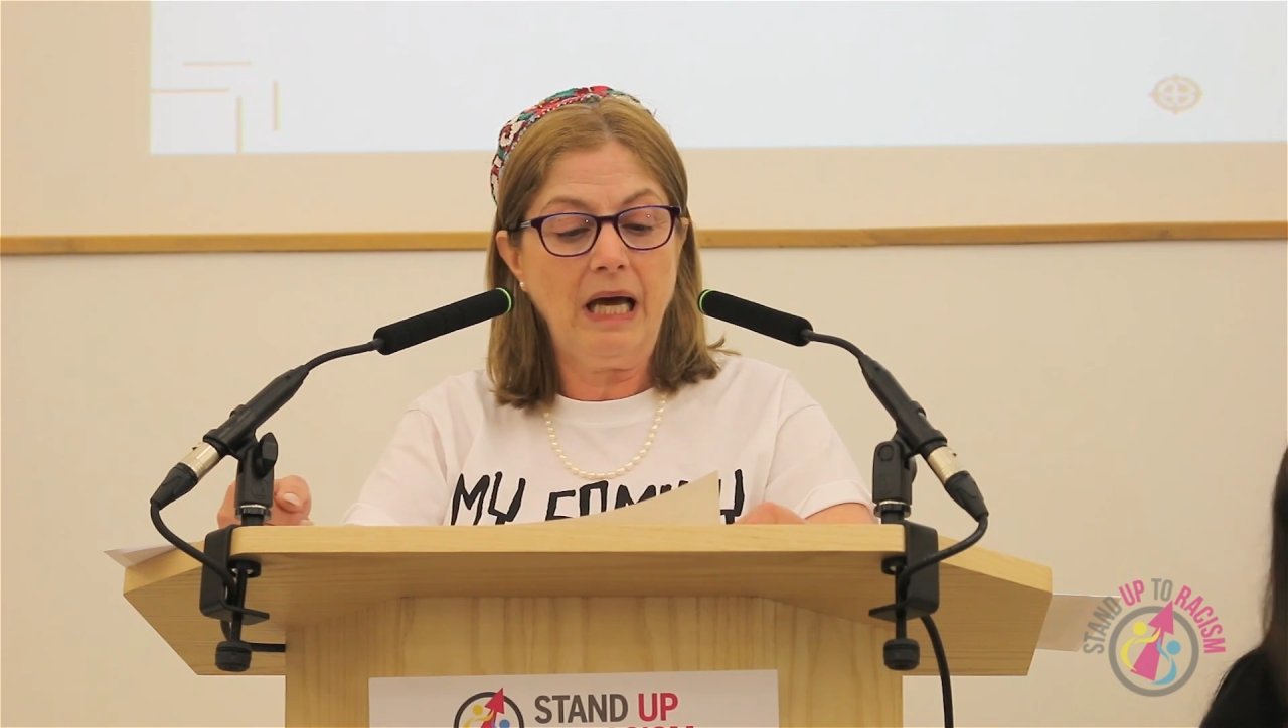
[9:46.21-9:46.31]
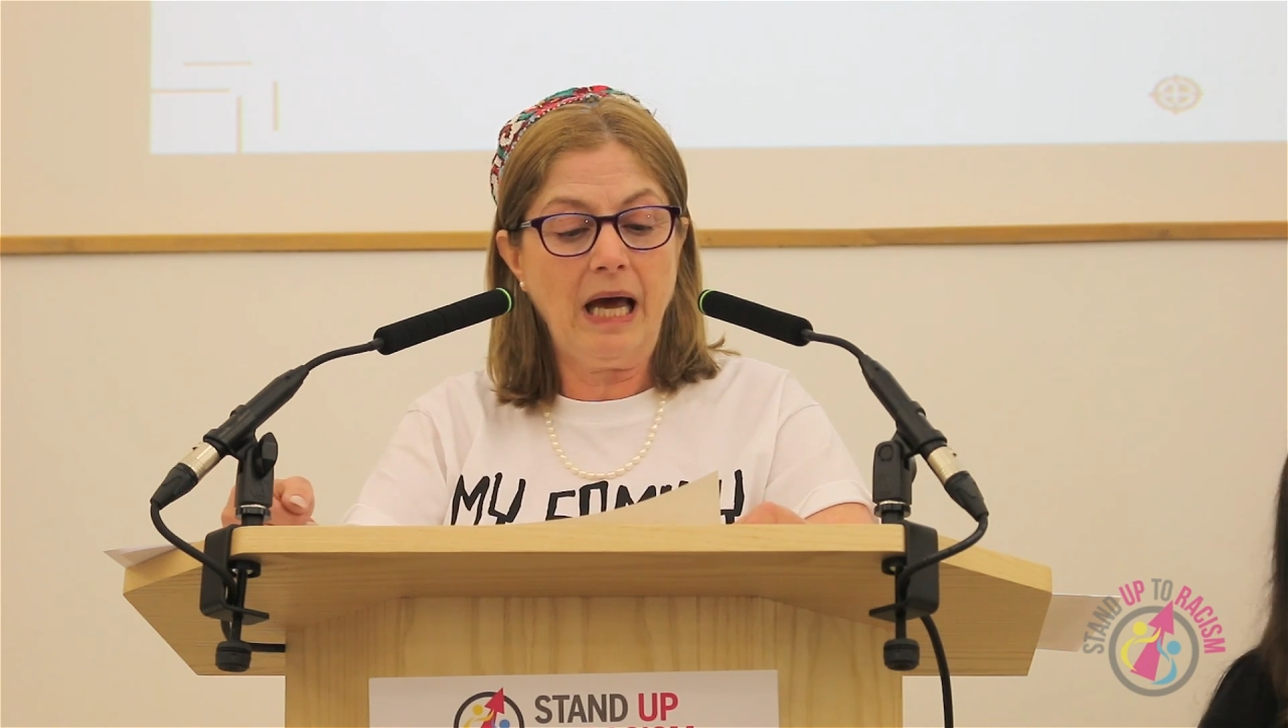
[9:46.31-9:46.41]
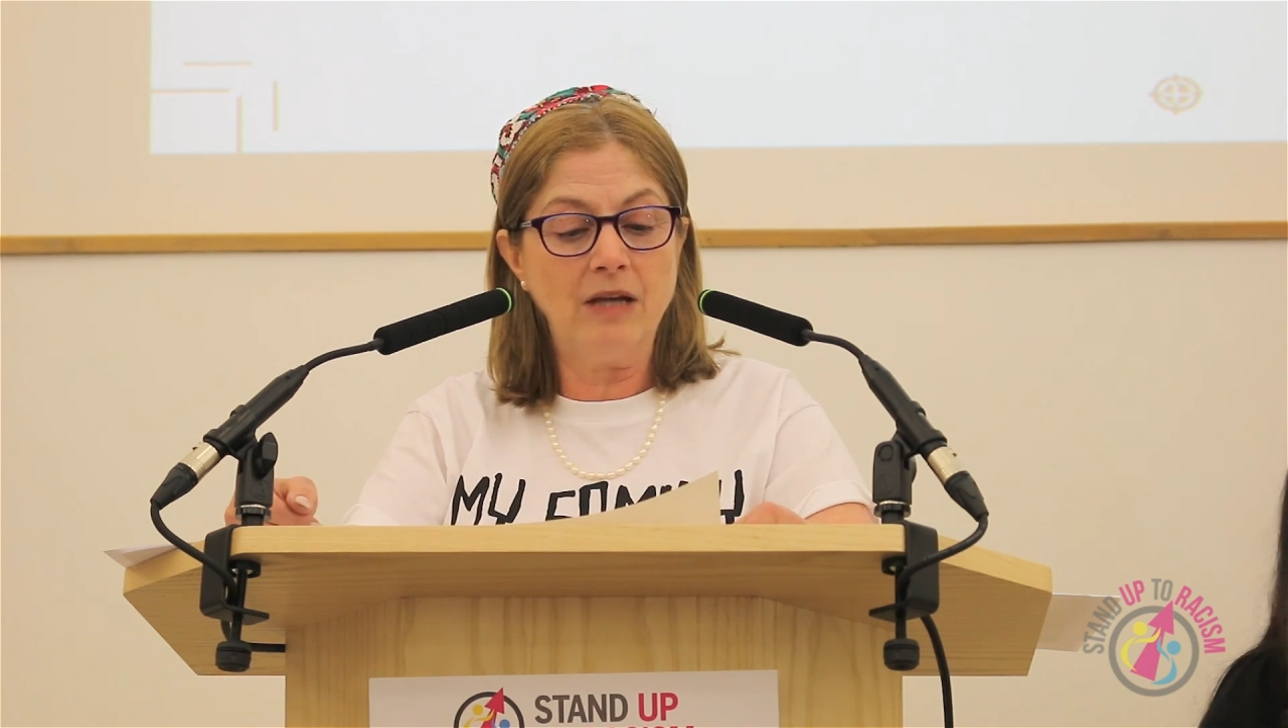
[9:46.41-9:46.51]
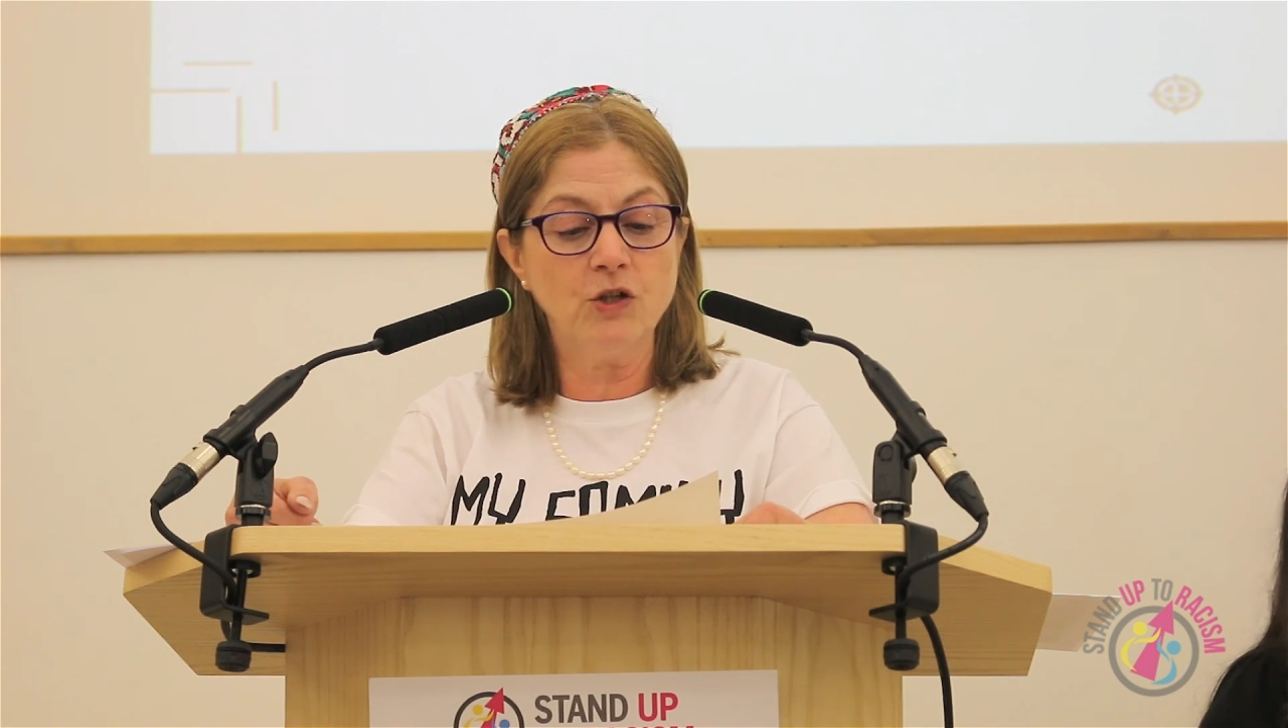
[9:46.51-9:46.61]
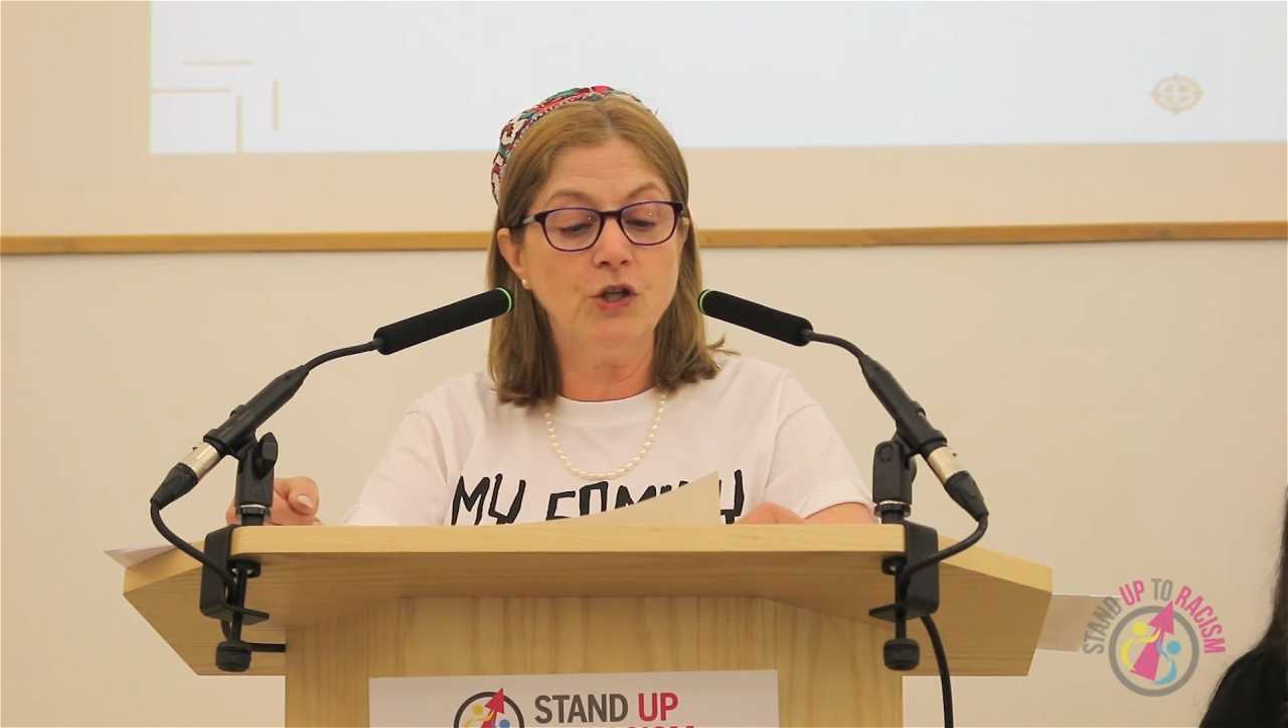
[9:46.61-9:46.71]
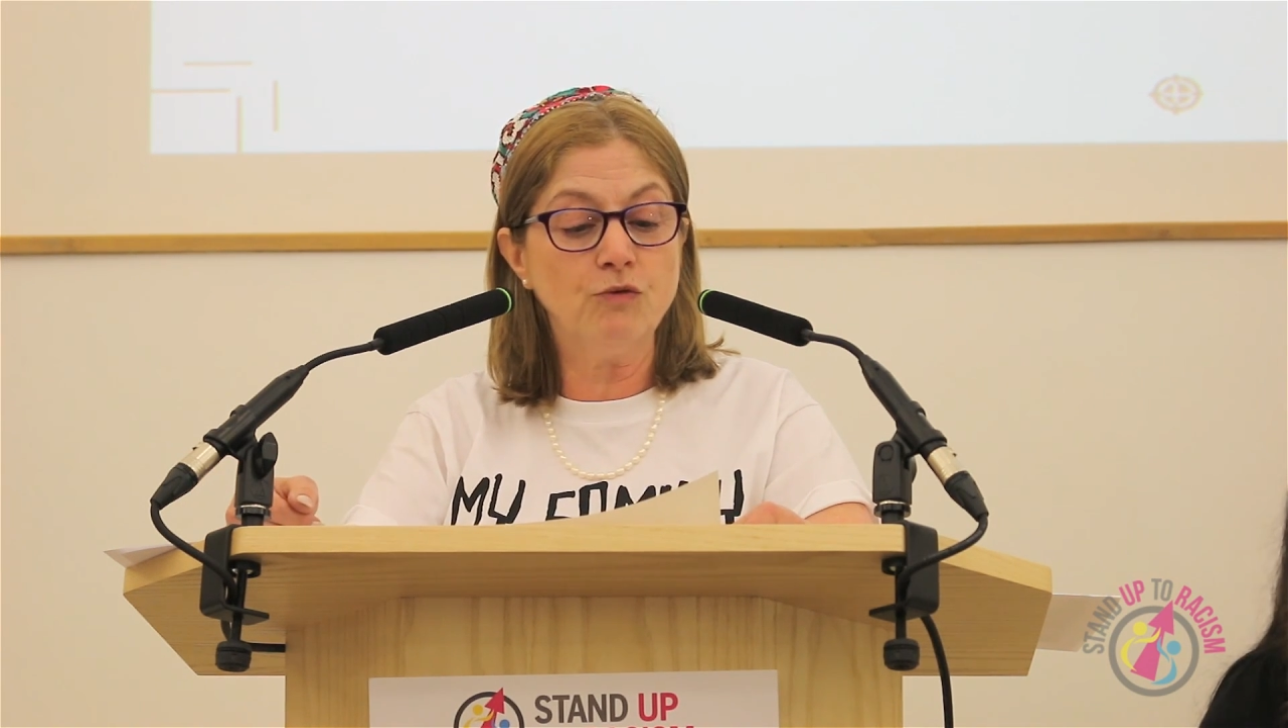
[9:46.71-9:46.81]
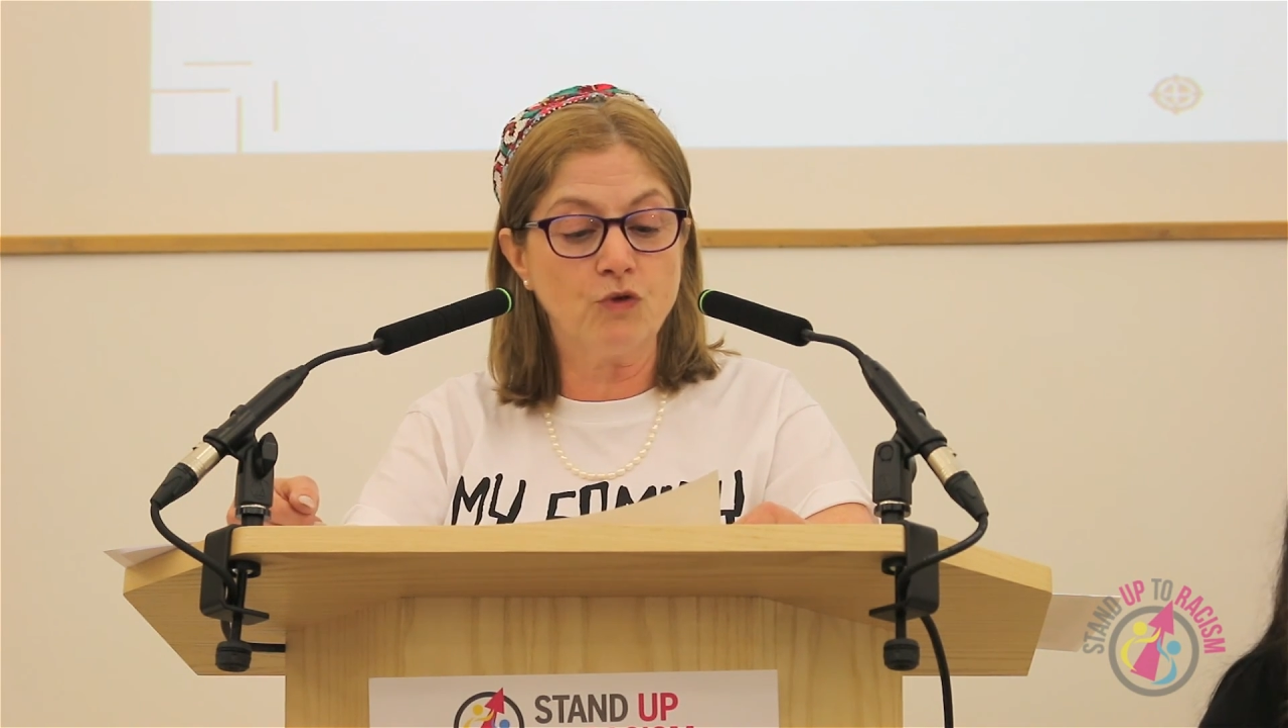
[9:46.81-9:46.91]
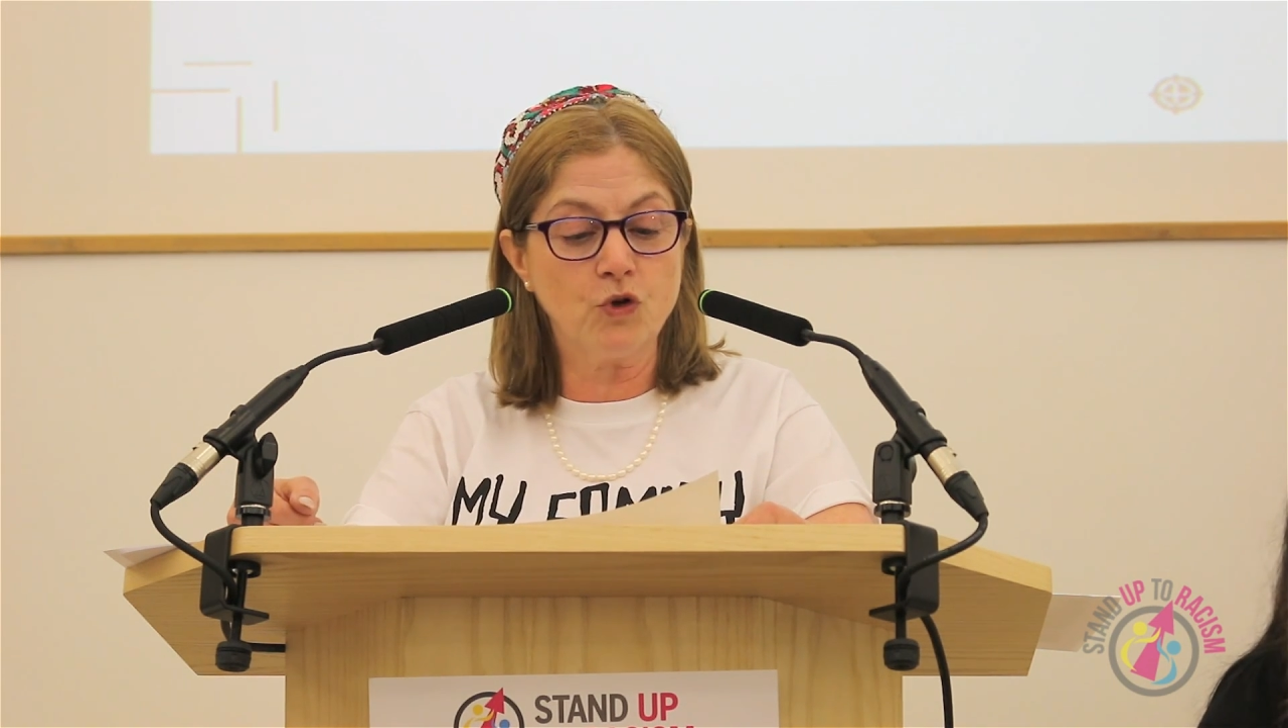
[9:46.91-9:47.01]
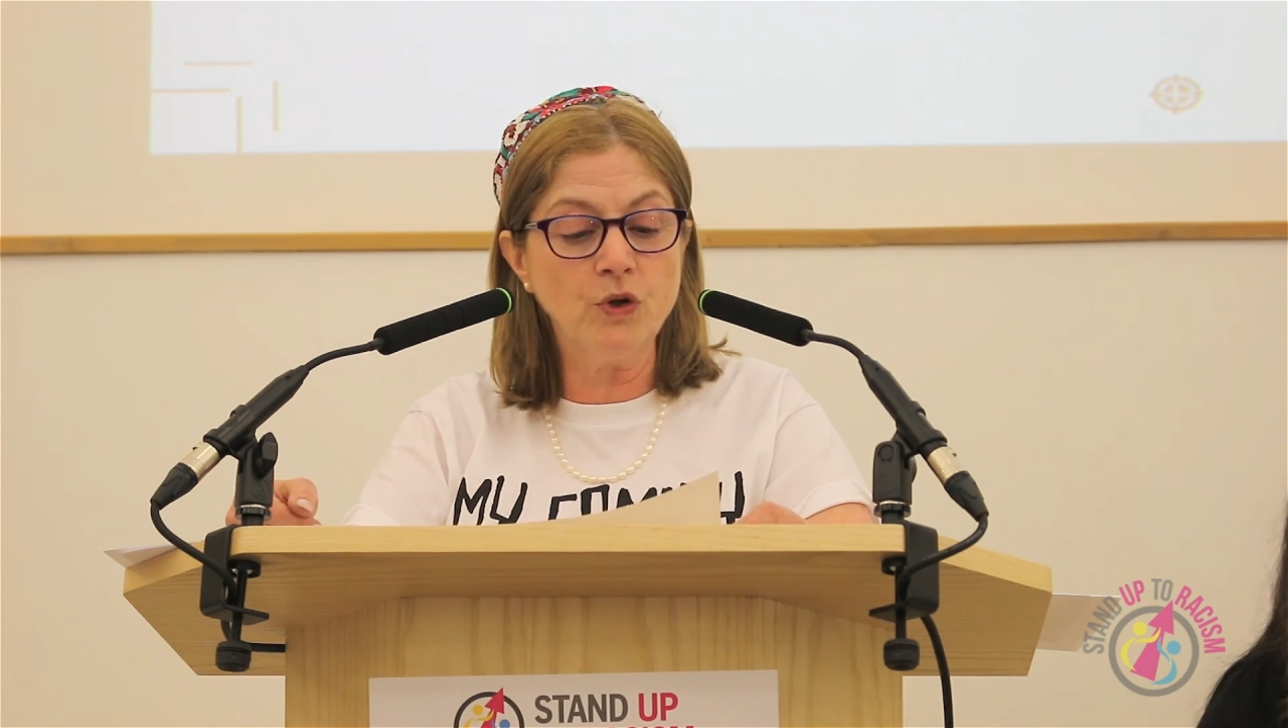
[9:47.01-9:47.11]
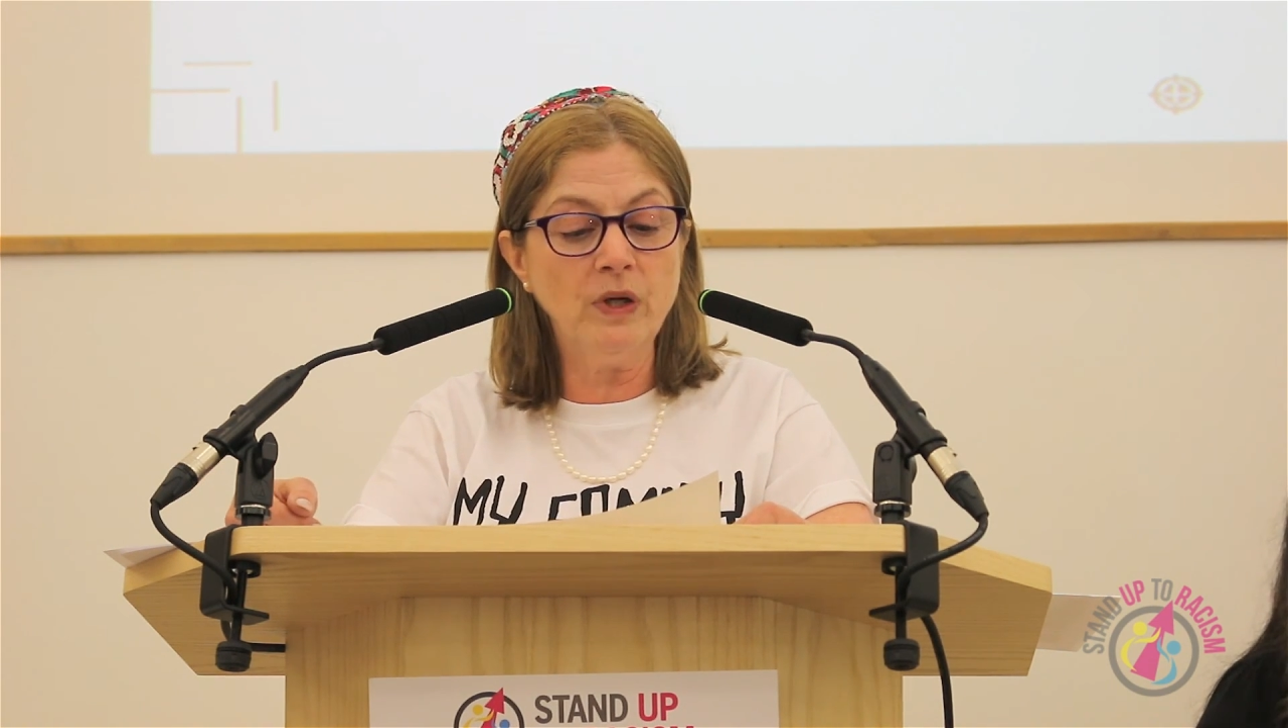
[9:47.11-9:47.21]
and
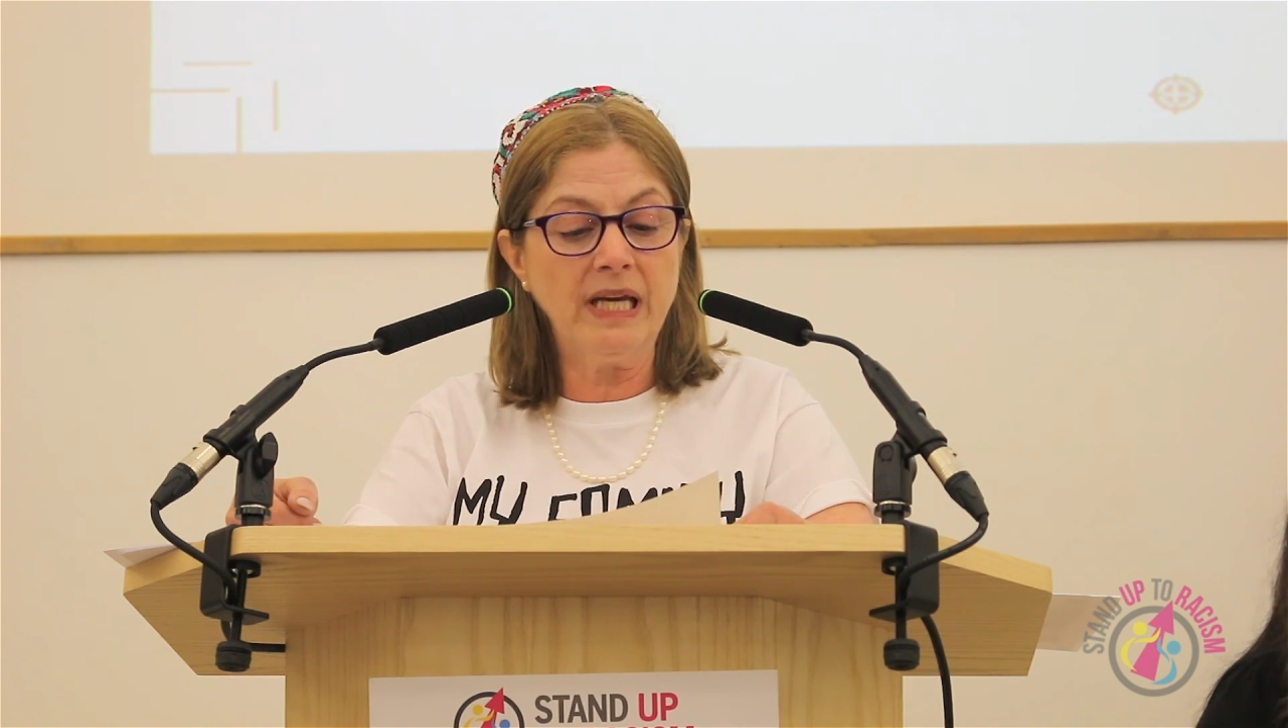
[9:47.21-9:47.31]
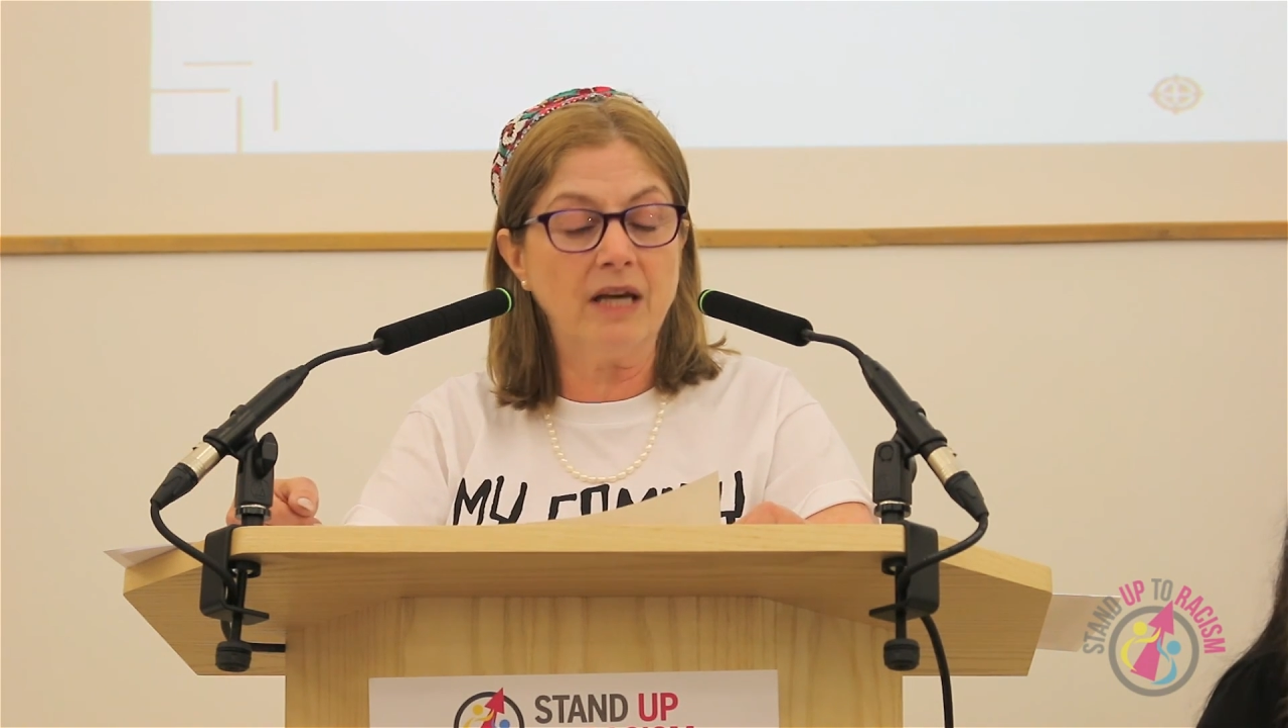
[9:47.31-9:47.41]
truly